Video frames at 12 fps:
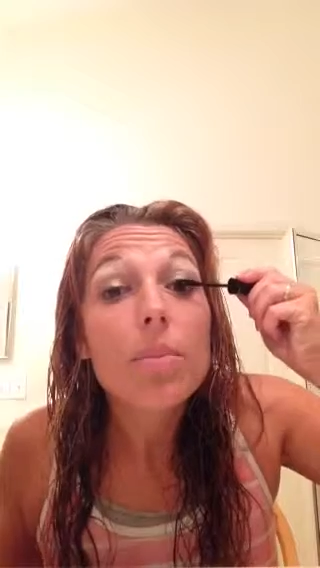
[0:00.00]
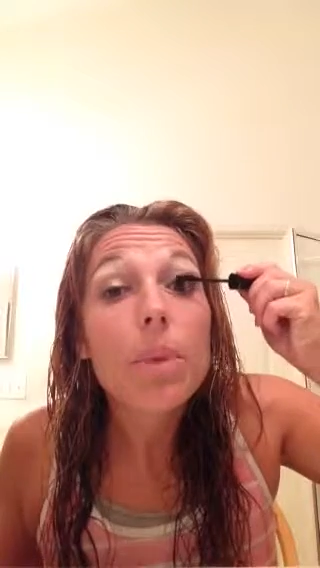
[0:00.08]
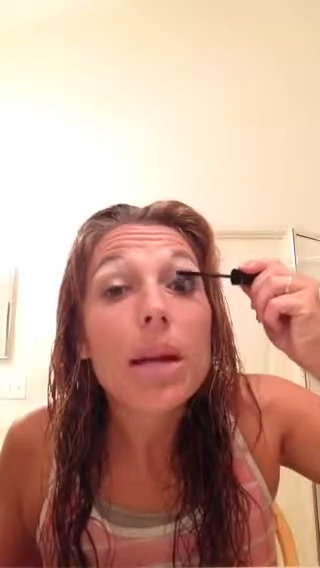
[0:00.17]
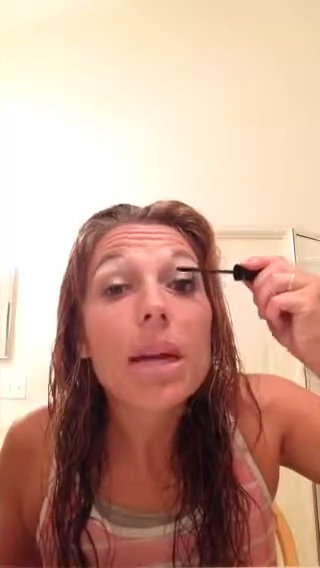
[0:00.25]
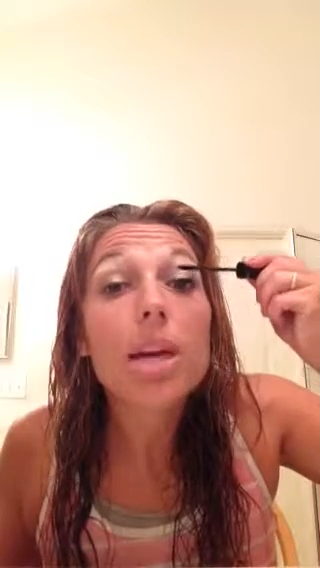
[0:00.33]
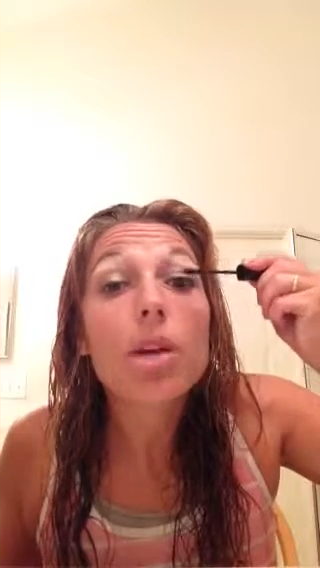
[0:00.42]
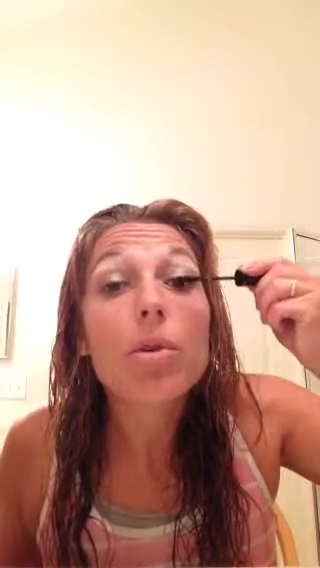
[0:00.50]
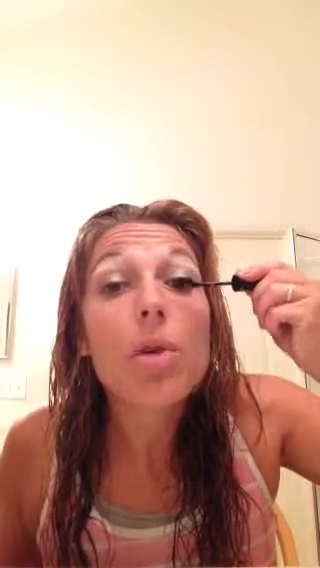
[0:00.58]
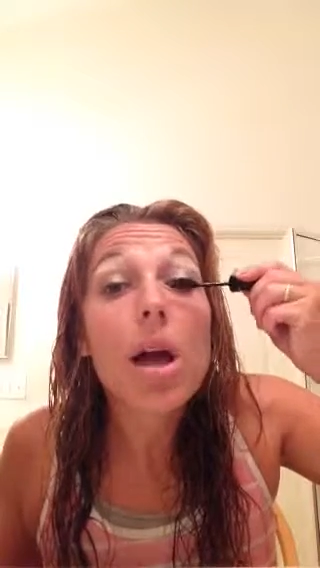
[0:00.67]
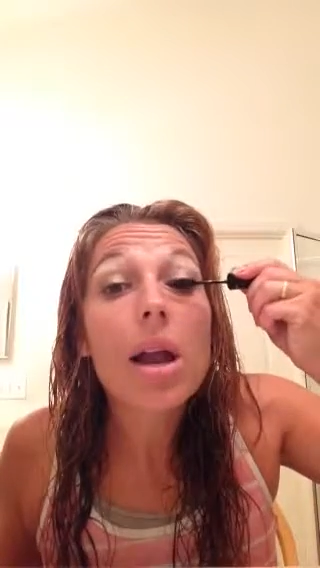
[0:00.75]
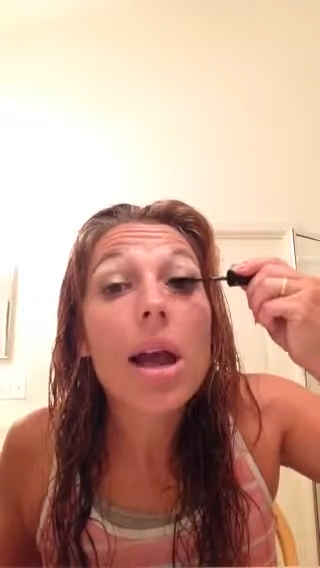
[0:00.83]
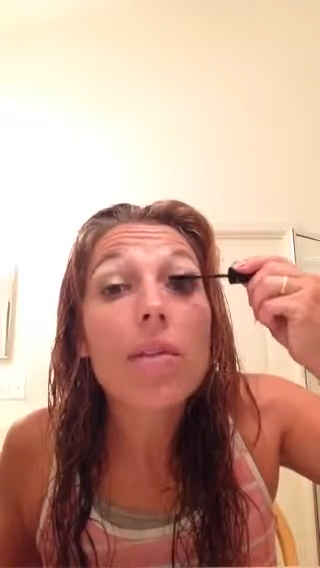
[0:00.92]
Buddy, you're
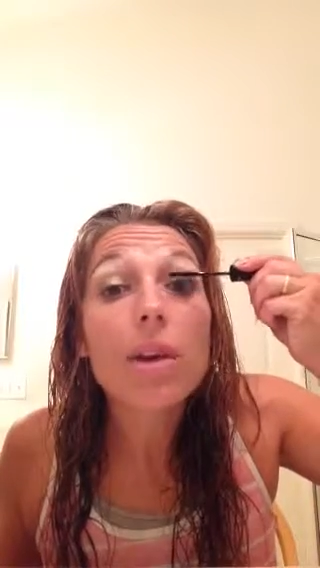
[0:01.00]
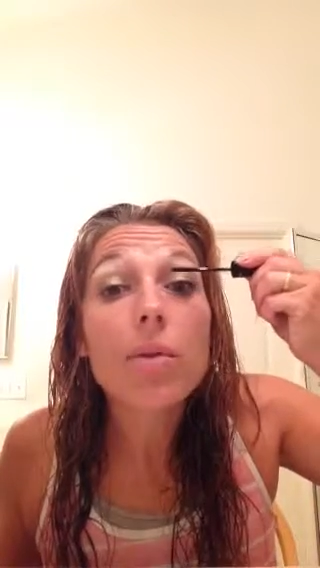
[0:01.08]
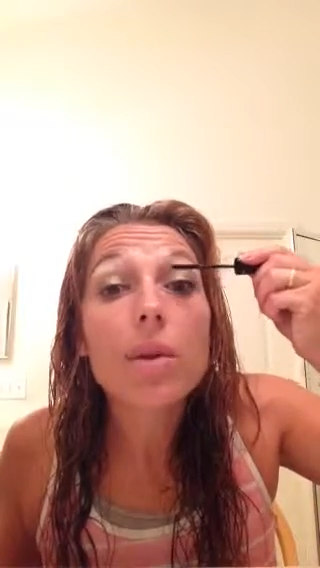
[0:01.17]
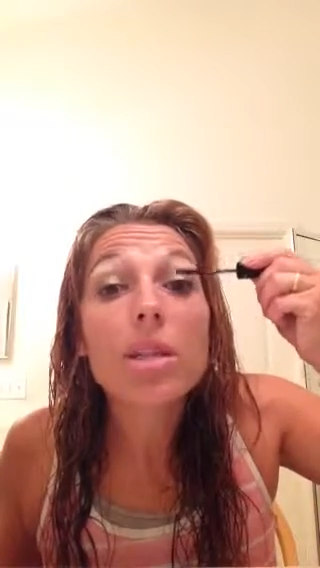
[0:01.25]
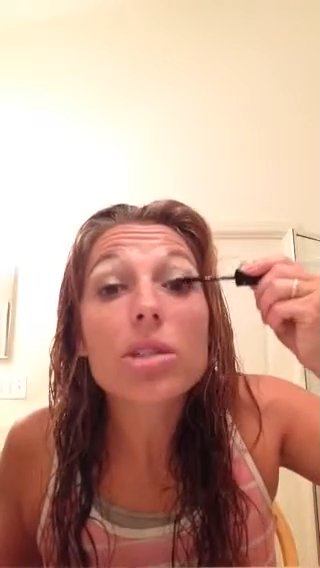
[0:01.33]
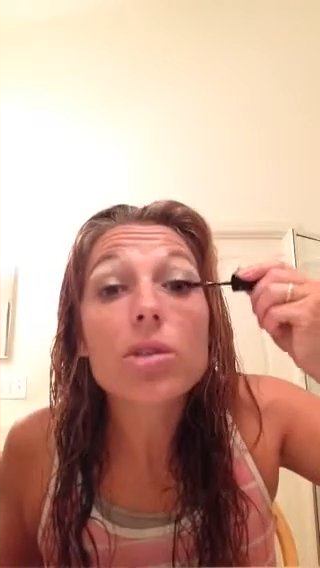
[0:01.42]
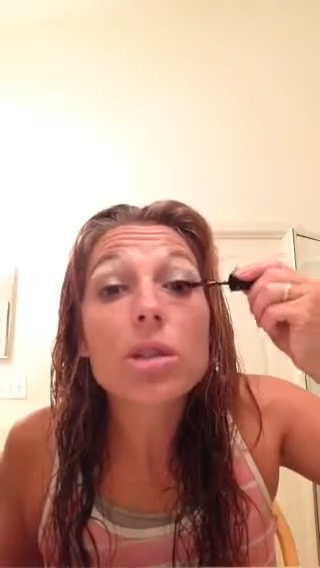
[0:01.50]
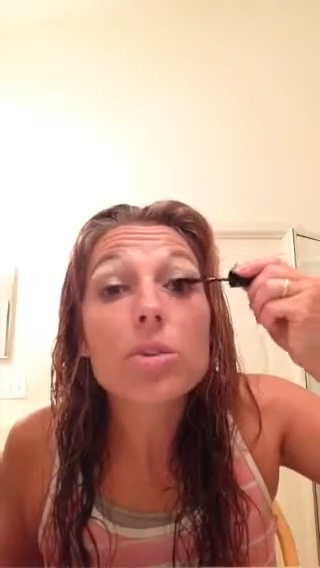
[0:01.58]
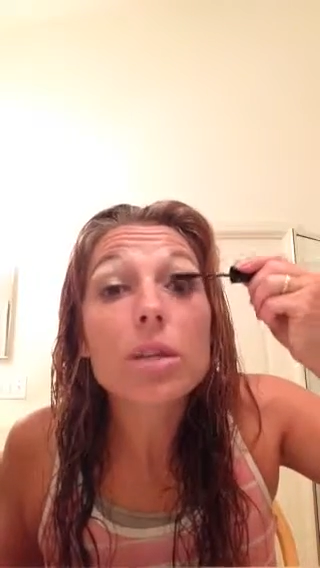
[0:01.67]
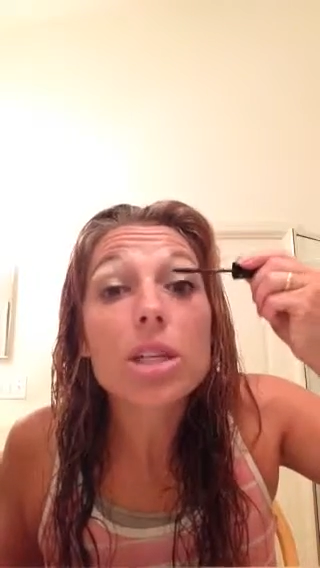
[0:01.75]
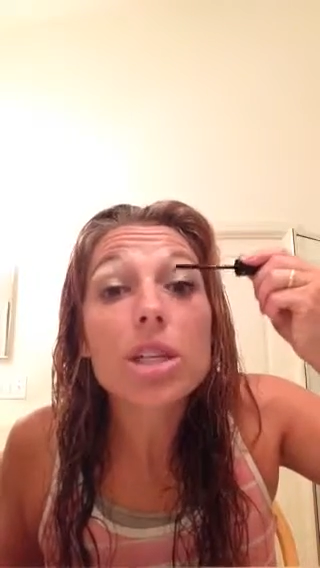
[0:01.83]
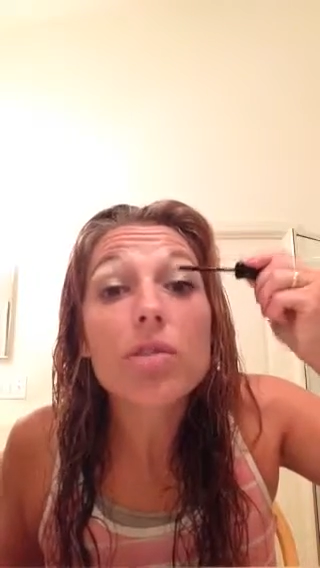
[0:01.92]
not having a Rice
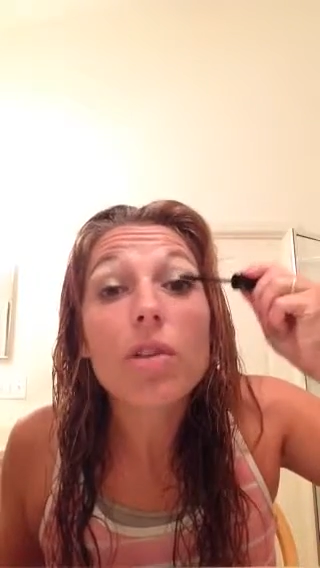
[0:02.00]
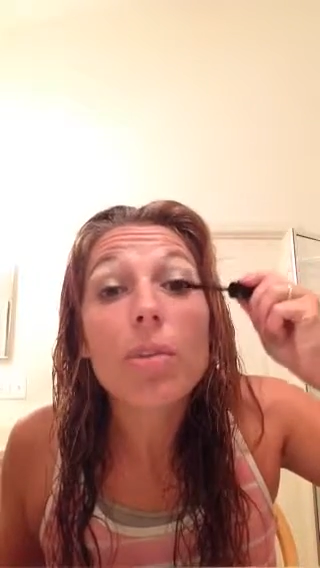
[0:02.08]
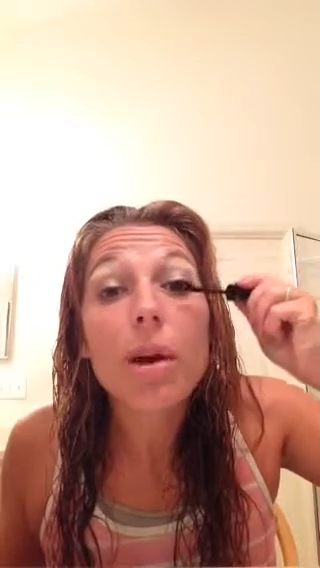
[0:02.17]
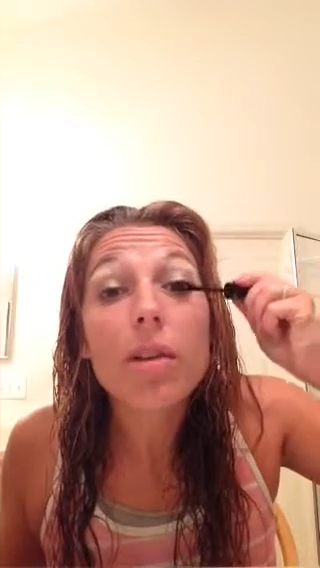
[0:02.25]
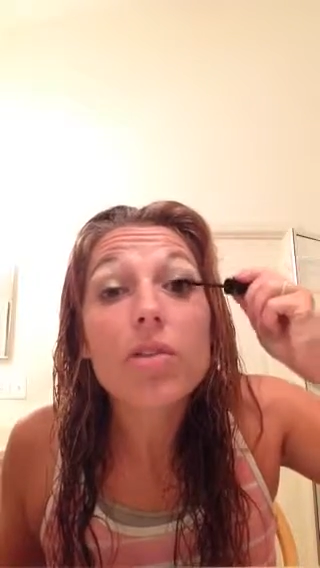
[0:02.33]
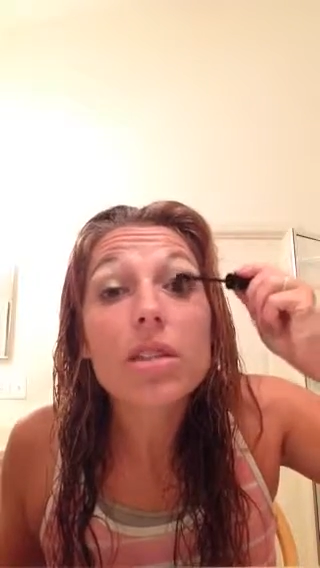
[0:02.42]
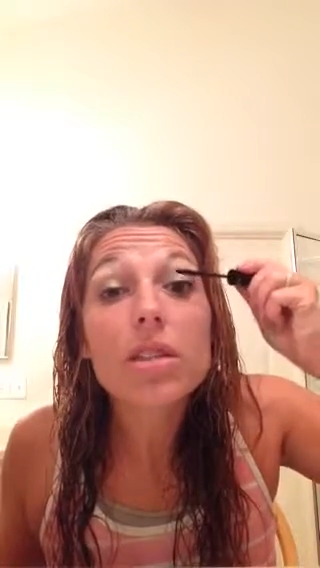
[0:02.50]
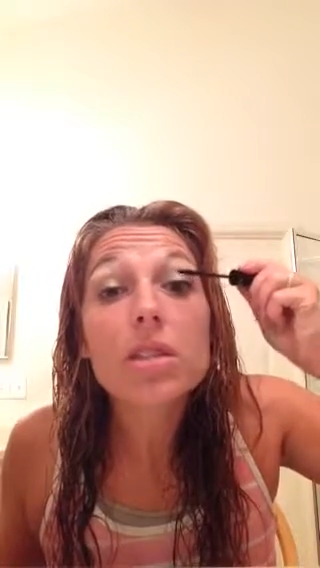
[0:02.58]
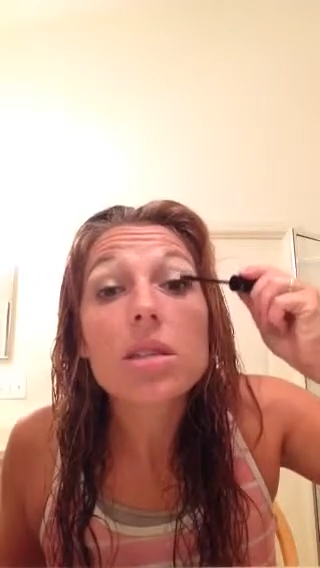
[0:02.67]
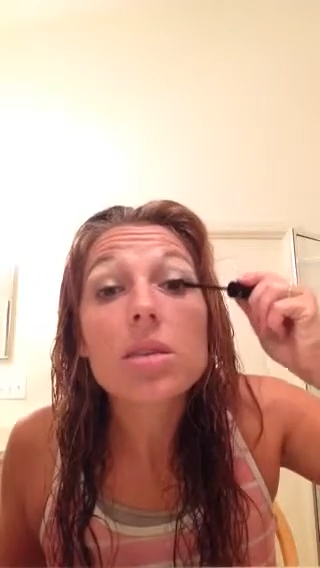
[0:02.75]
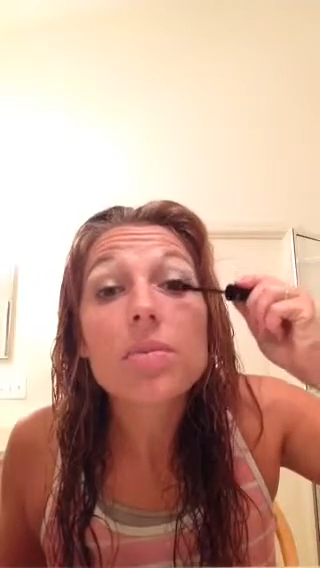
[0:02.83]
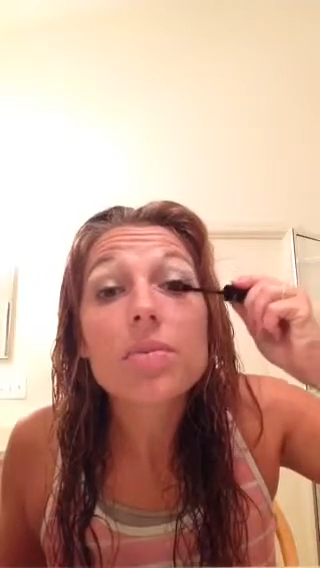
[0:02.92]
Krispie treat for
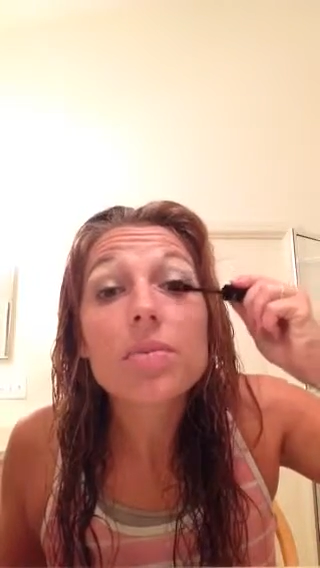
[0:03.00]
breakfast.